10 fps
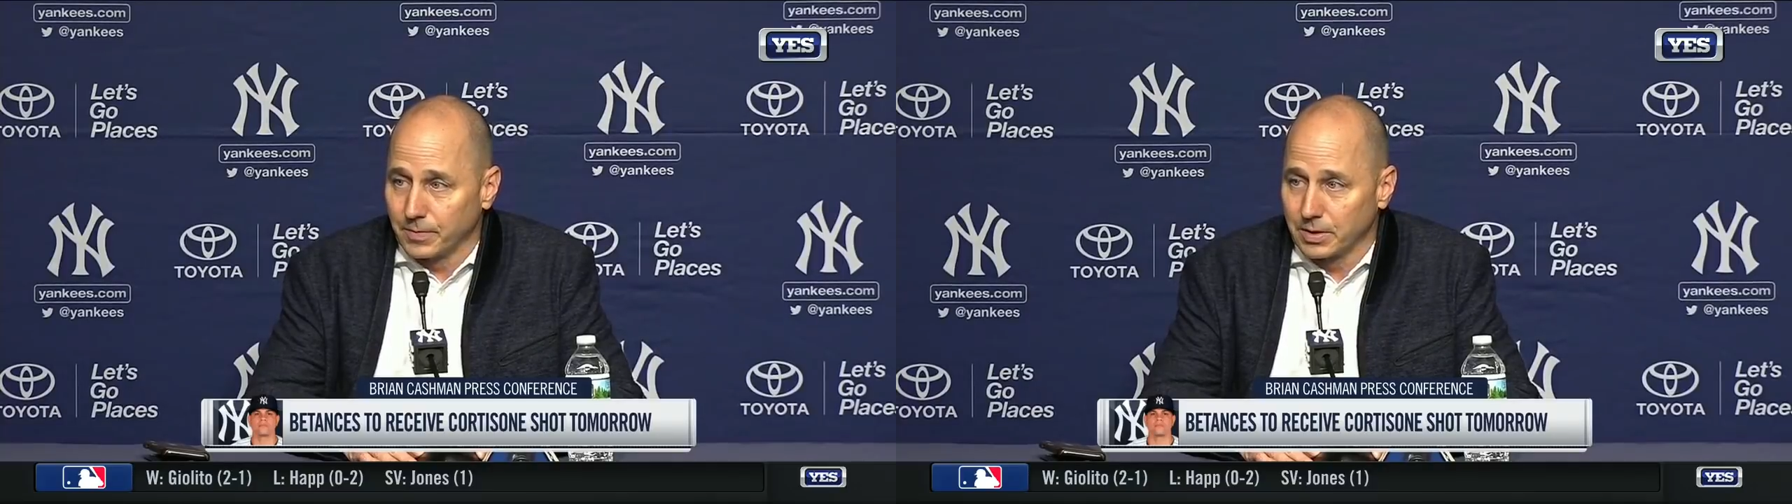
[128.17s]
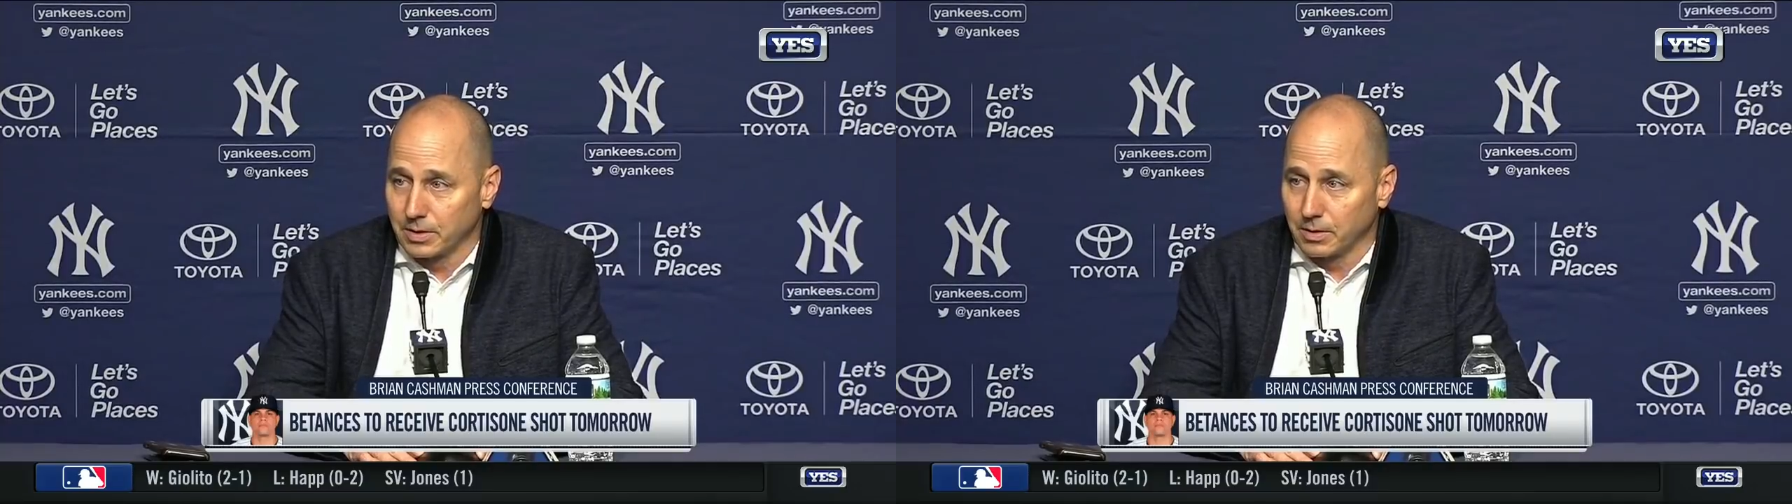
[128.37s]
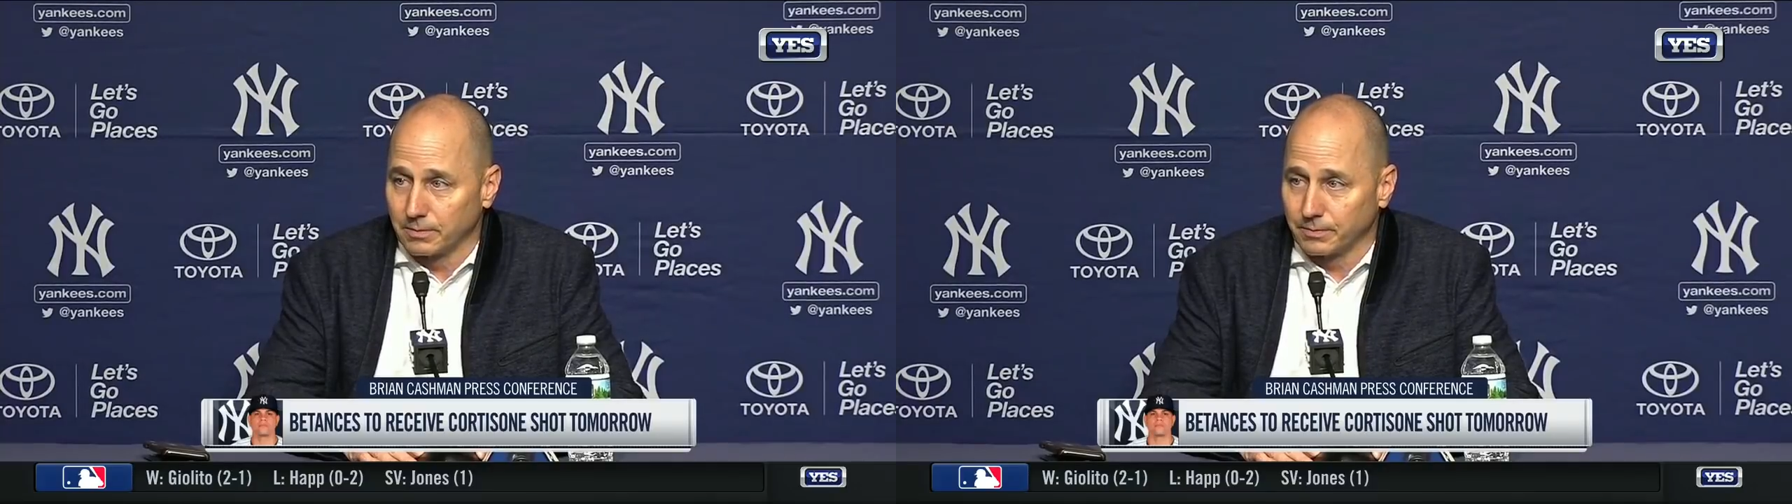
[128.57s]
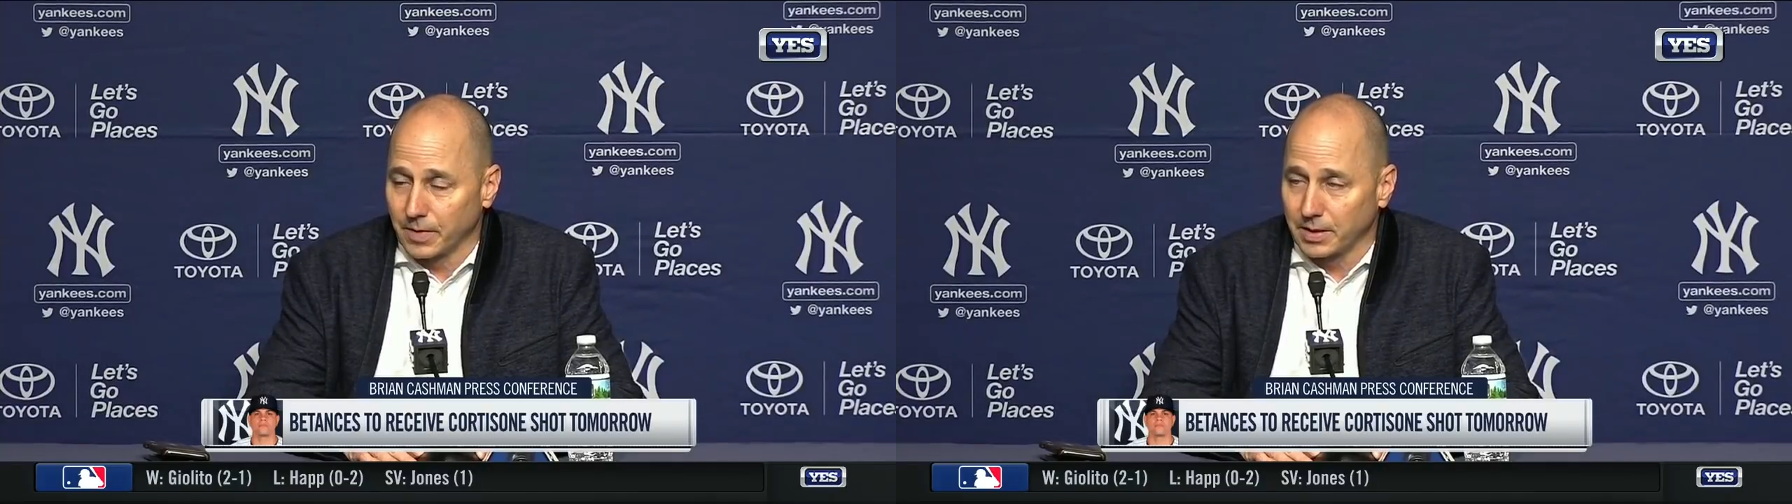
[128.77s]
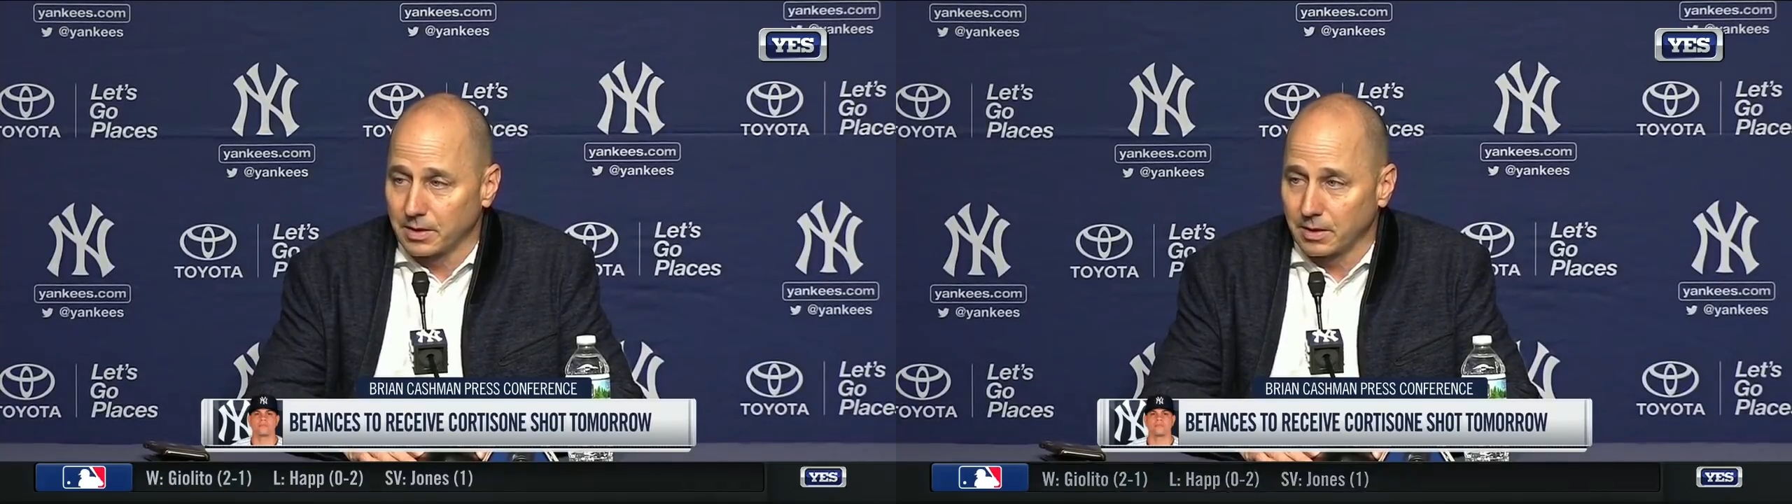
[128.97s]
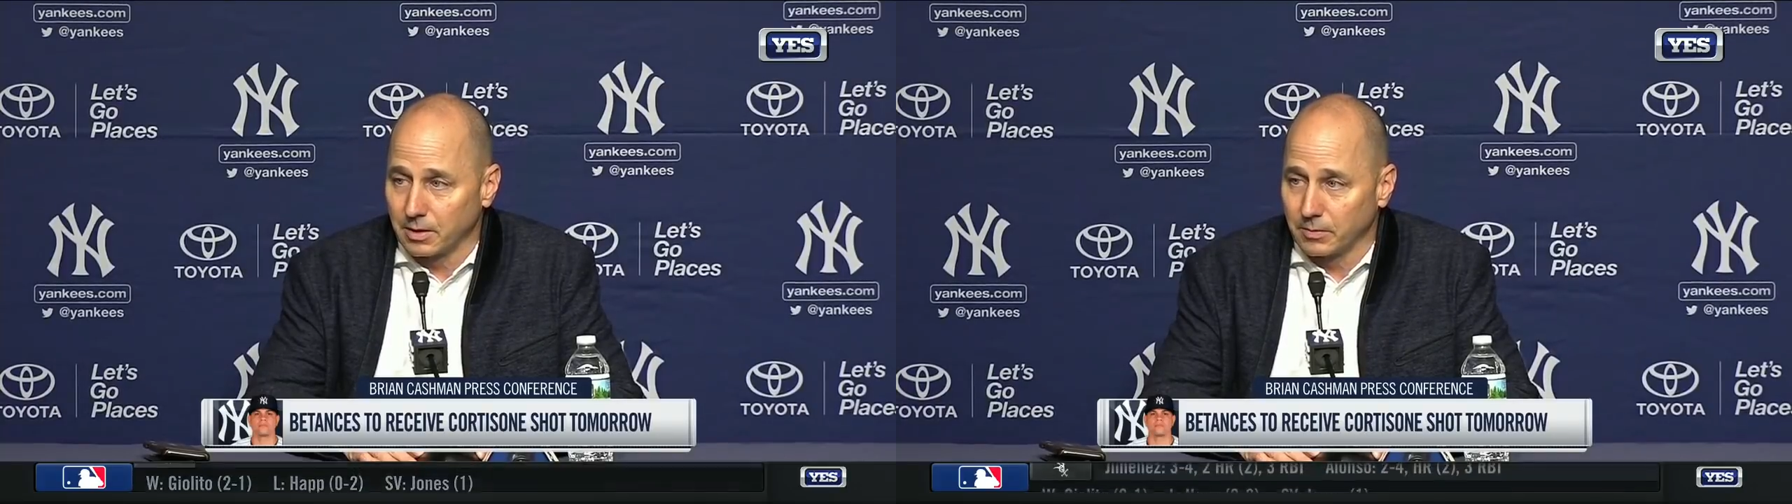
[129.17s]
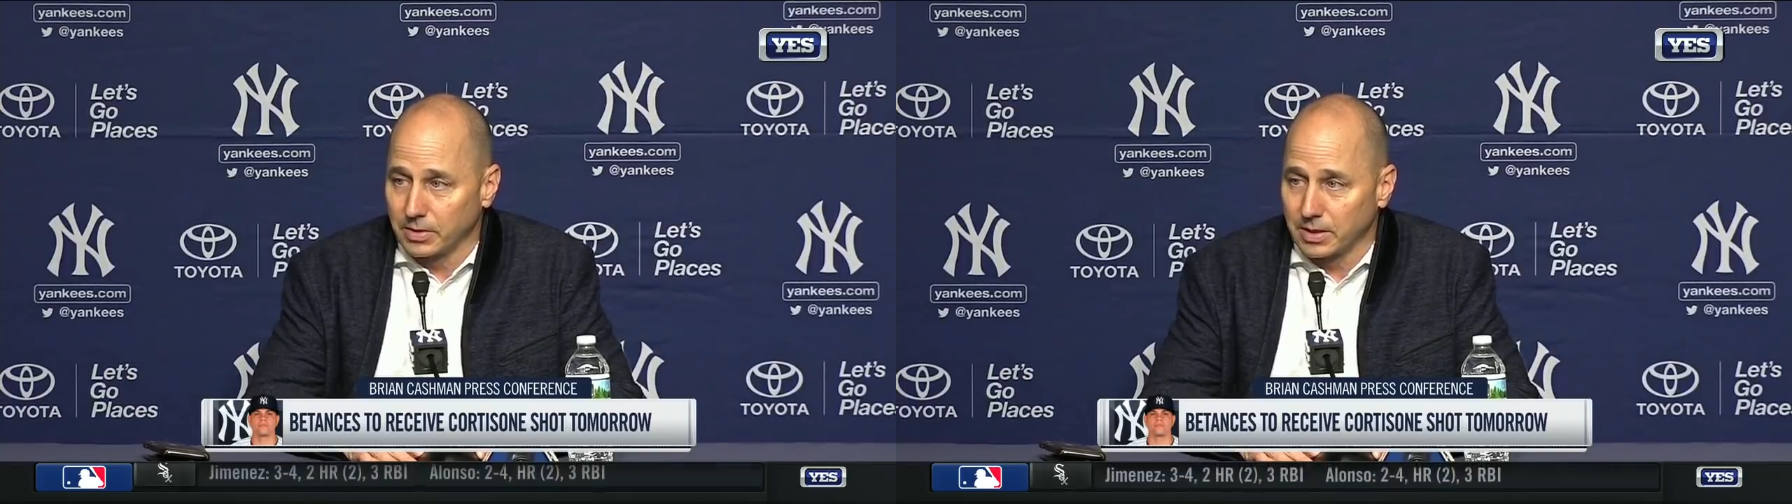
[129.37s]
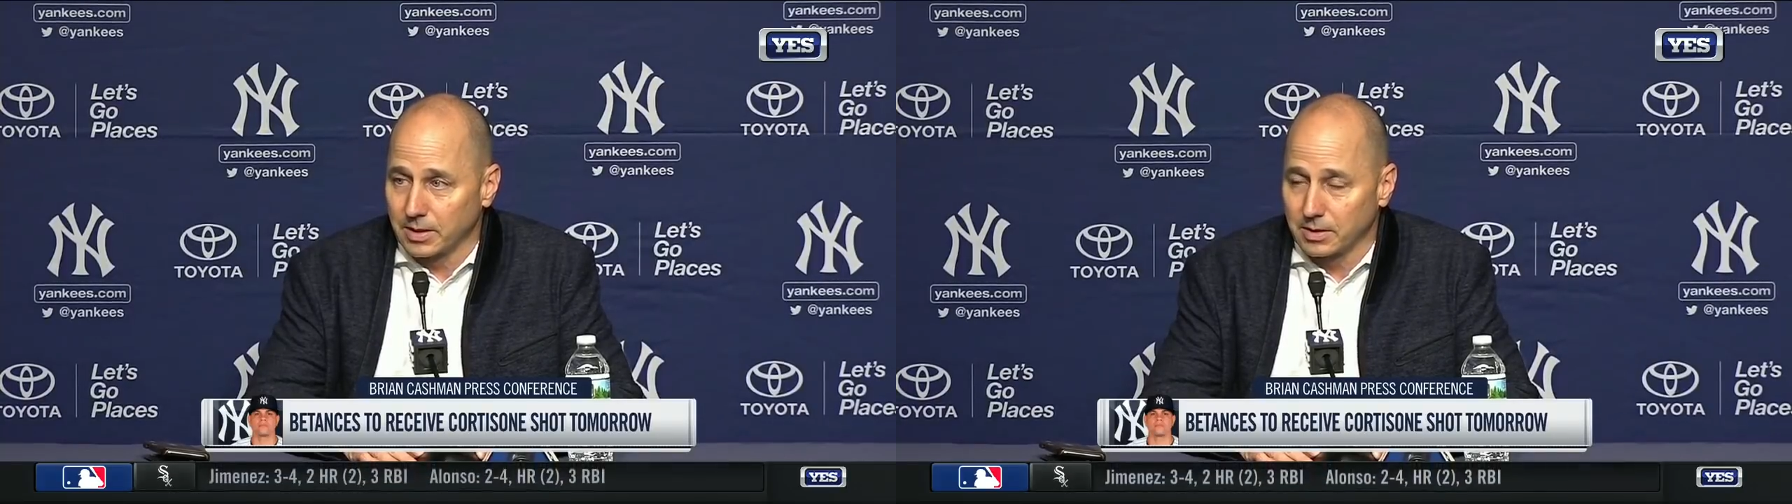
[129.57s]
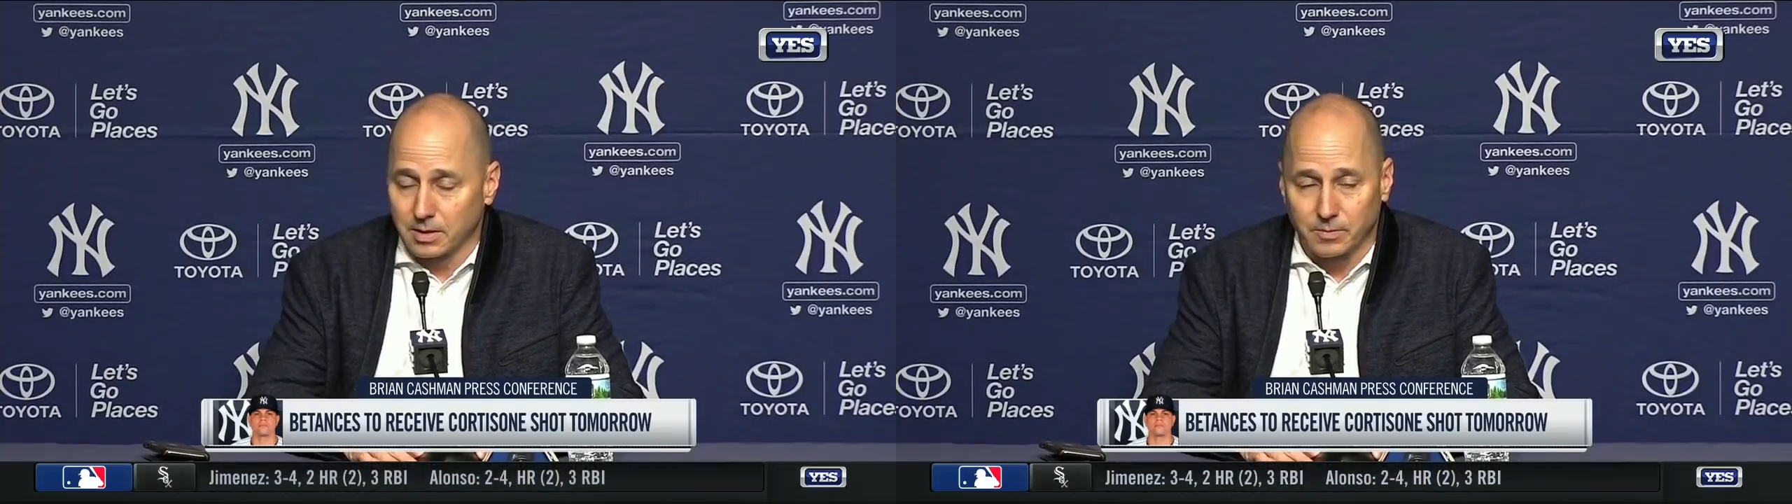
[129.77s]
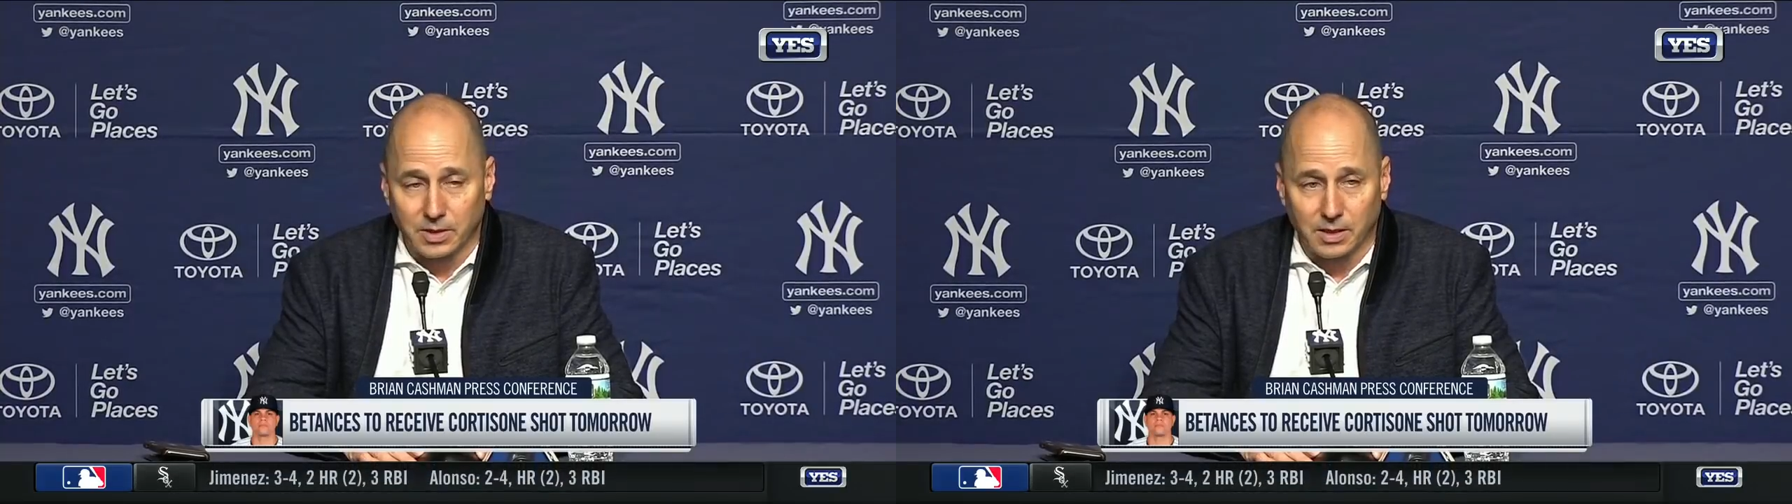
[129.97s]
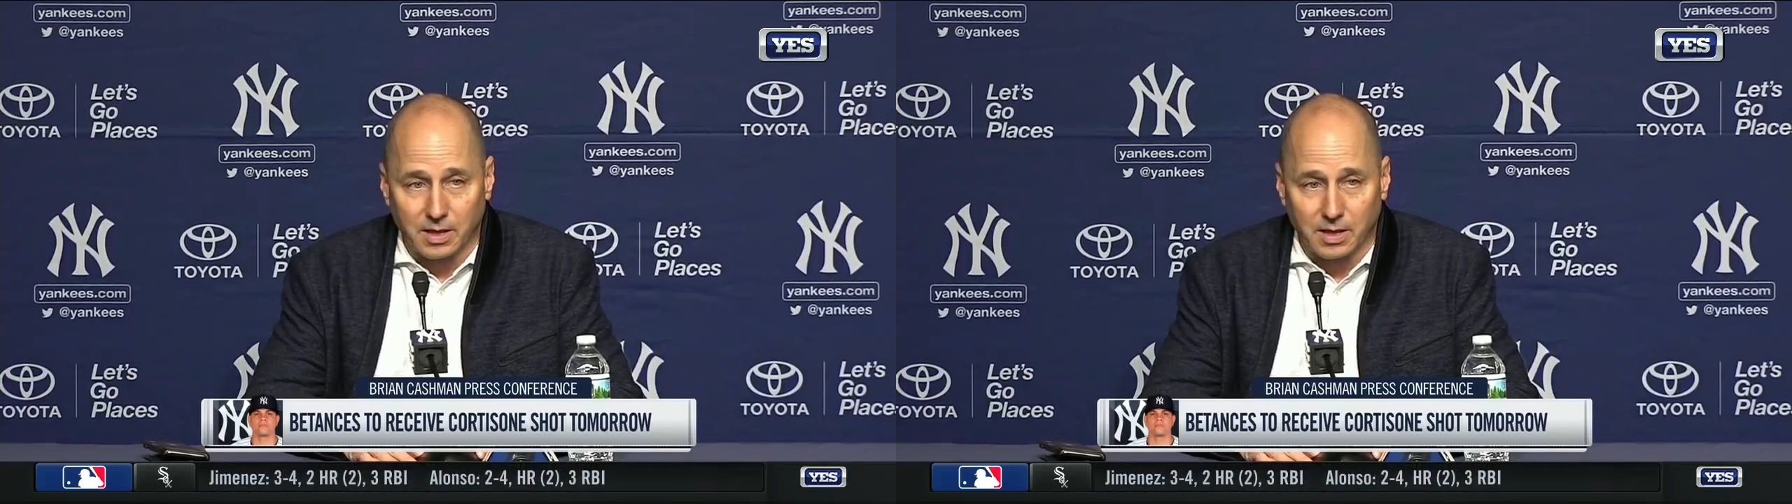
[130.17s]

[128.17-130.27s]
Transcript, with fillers: So that's the Dellin Betances update.